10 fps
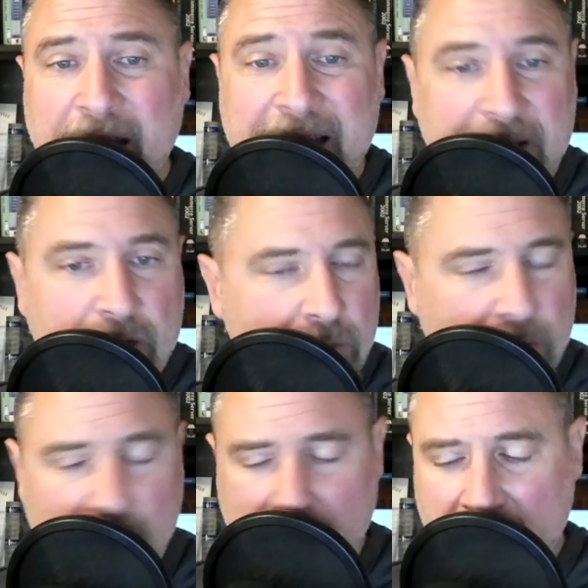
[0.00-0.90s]
Can you
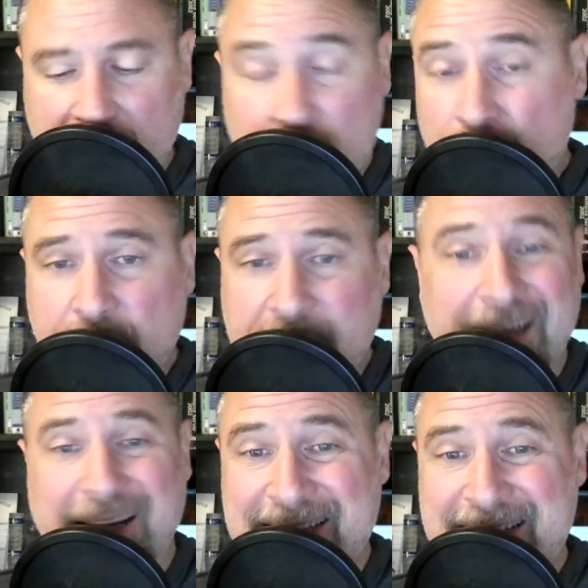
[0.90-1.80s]
can you create
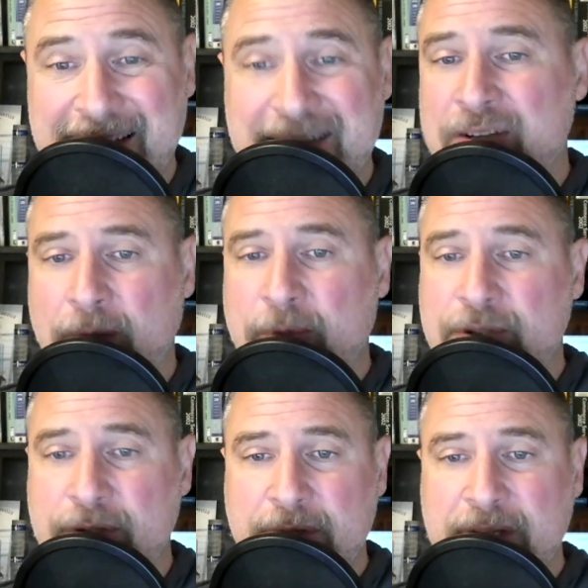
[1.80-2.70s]
ideas and
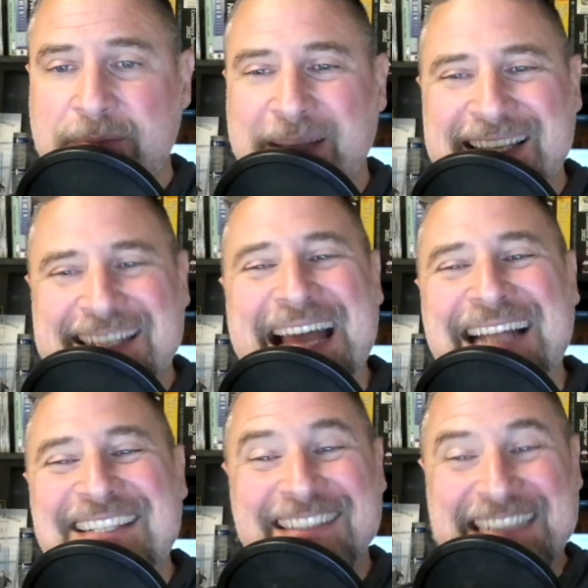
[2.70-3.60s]
opportunities because
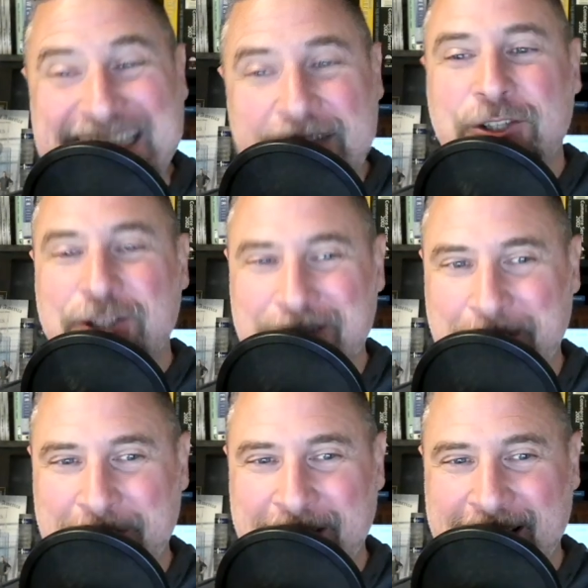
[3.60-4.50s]
that's leadership
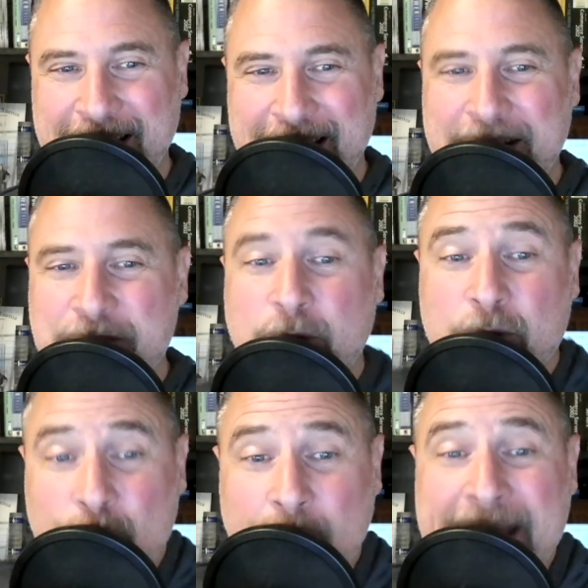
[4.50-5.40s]
and it's what
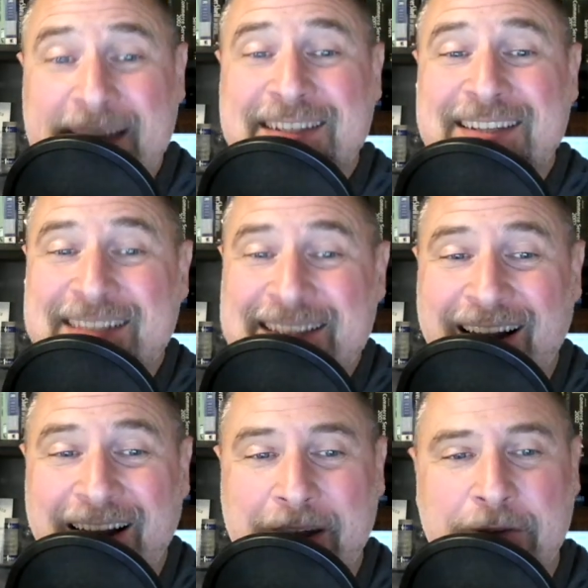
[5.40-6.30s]
raises the
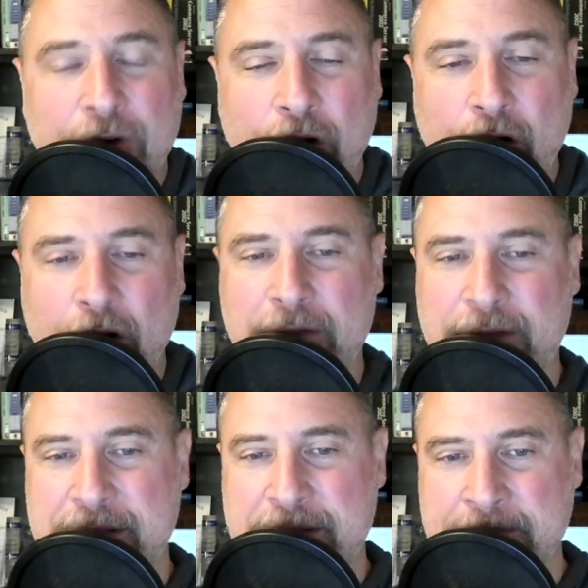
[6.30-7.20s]
tide for all of us.